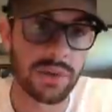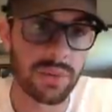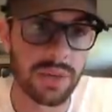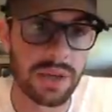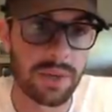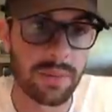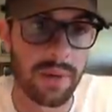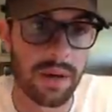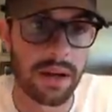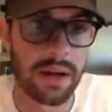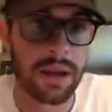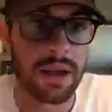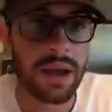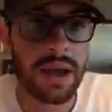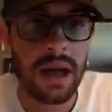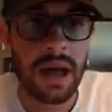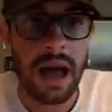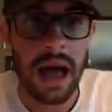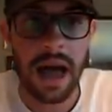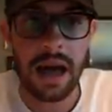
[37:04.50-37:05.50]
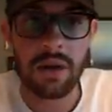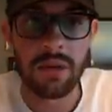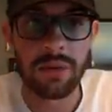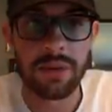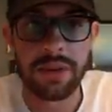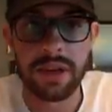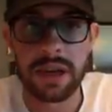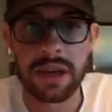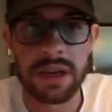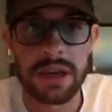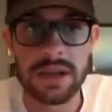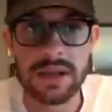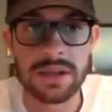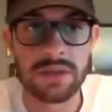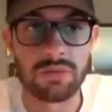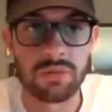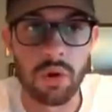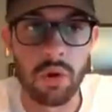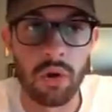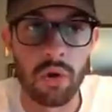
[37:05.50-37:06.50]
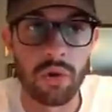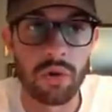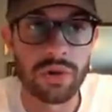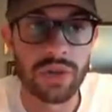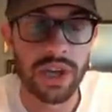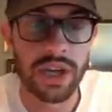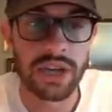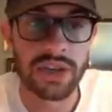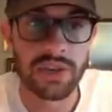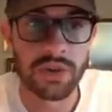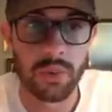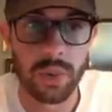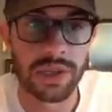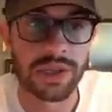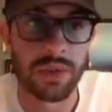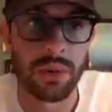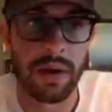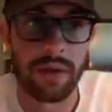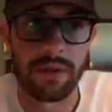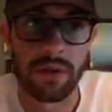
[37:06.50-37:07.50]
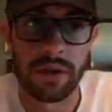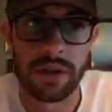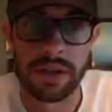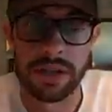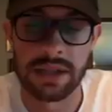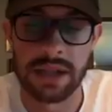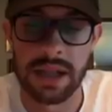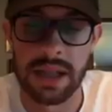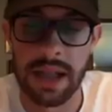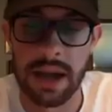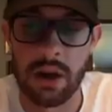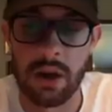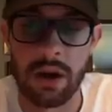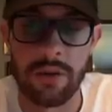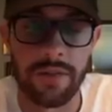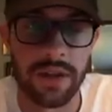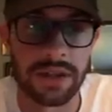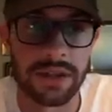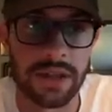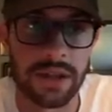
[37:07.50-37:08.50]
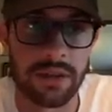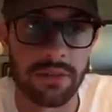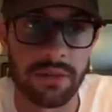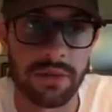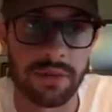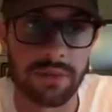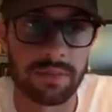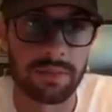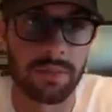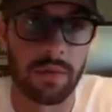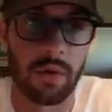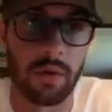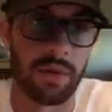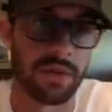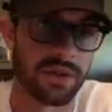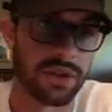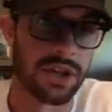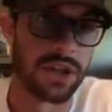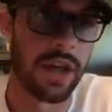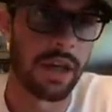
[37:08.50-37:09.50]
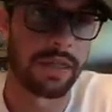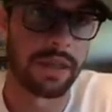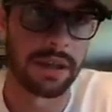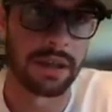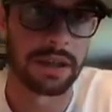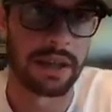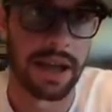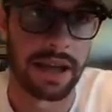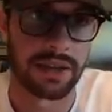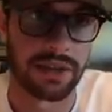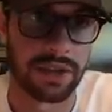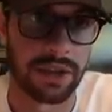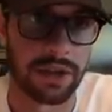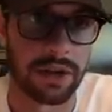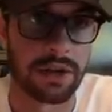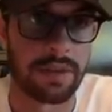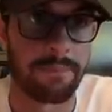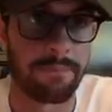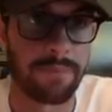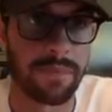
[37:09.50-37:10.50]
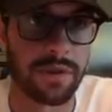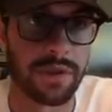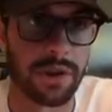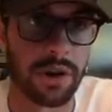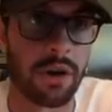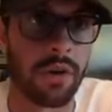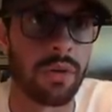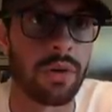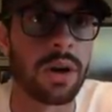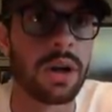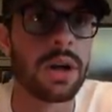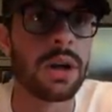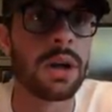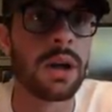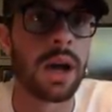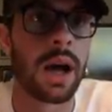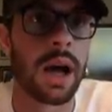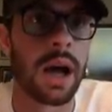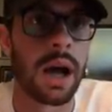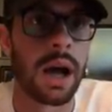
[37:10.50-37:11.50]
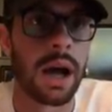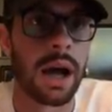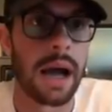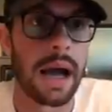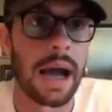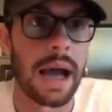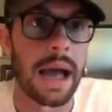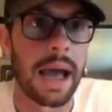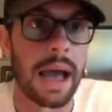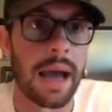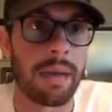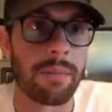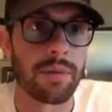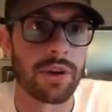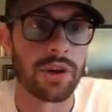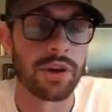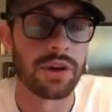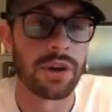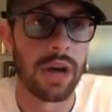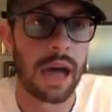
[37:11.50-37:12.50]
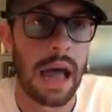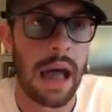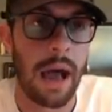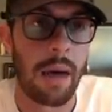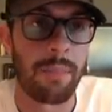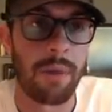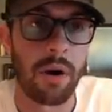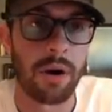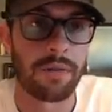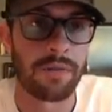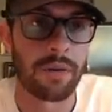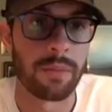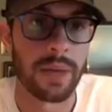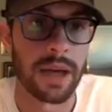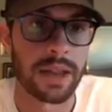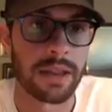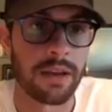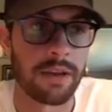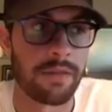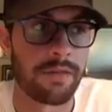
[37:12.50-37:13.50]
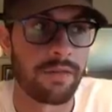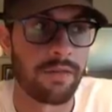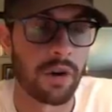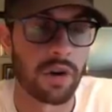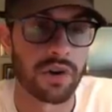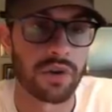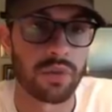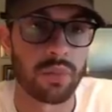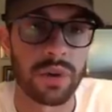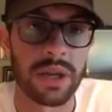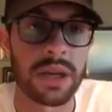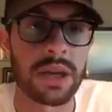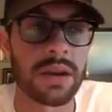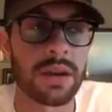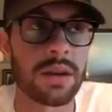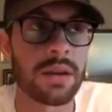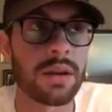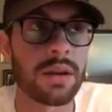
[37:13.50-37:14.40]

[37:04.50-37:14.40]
week, but I don't think his role changes whatsoever in this Atlanta offense, and it was almost nothing last year. So I'm good. Apart from like the first week